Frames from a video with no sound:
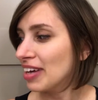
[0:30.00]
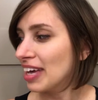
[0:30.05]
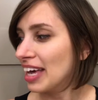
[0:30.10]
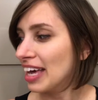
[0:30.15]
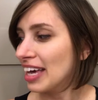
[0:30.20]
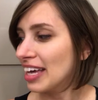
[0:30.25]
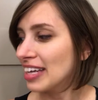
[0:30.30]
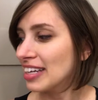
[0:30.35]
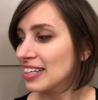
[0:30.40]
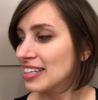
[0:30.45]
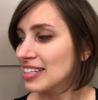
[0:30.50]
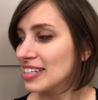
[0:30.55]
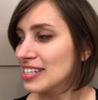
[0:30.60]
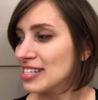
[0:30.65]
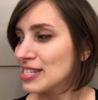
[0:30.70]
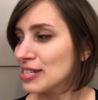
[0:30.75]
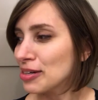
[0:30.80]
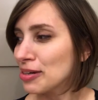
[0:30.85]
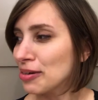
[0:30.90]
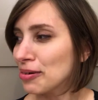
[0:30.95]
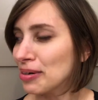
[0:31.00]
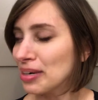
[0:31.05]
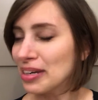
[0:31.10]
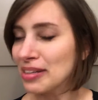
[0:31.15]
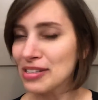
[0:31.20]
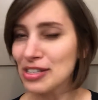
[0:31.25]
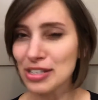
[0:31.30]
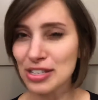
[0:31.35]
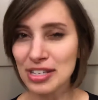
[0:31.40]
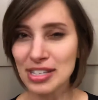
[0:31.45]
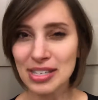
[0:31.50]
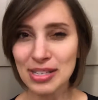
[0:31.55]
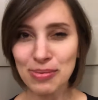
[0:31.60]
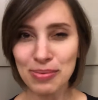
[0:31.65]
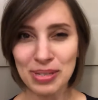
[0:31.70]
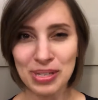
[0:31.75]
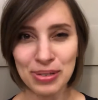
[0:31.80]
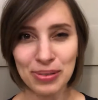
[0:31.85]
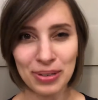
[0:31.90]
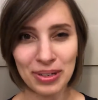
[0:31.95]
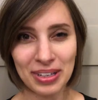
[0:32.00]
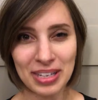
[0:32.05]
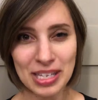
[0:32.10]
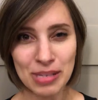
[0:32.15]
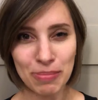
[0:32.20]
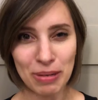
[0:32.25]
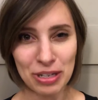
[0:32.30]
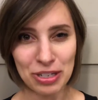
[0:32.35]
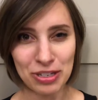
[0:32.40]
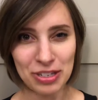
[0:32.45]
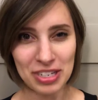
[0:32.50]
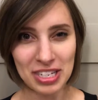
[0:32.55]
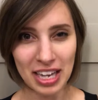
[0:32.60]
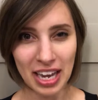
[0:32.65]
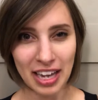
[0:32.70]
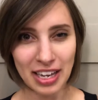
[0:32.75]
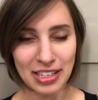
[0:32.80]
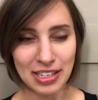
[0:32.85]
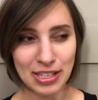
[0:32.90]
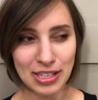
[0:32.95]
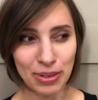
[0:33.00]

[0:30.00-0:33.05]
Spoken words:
And so it just was a really special day.